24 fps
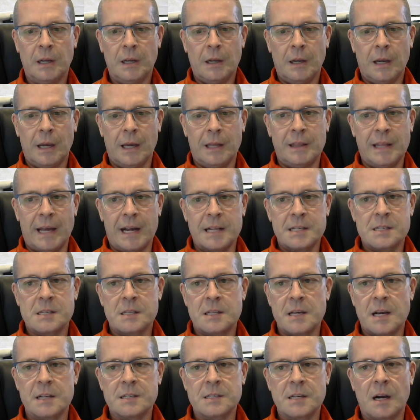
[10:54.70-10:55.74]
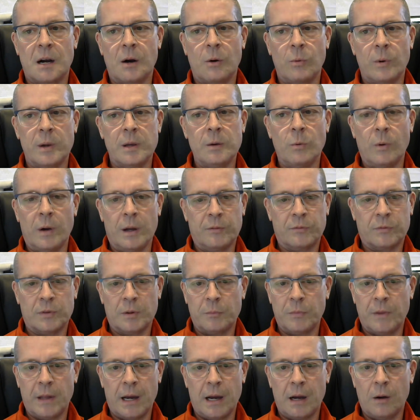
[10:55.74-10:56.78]
And that's how we went
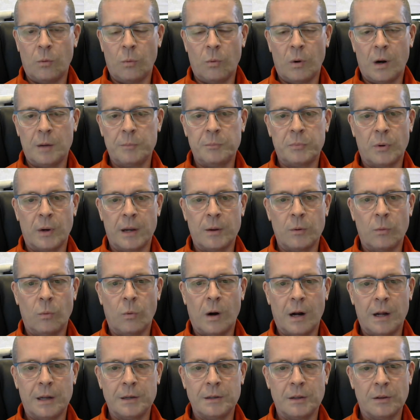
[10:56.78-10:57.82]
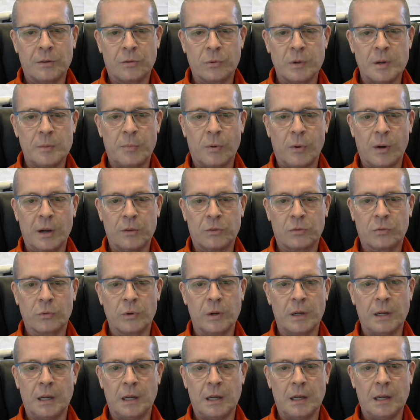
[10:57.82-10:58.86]
from that 1.1 to
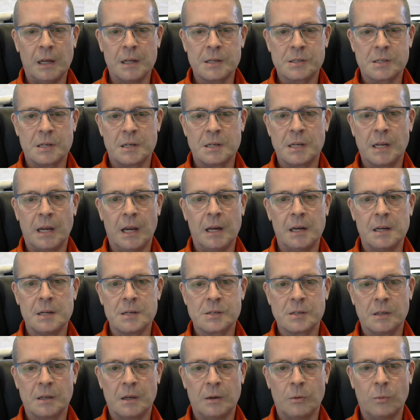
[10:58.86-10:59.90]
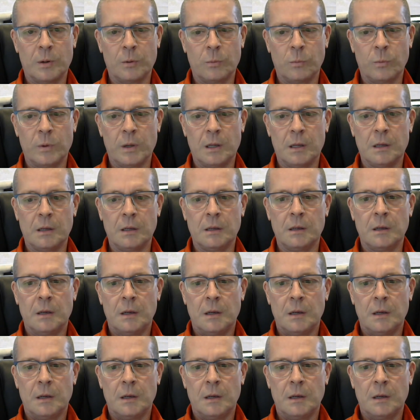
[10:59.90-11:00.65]
3.3 instantaneously when we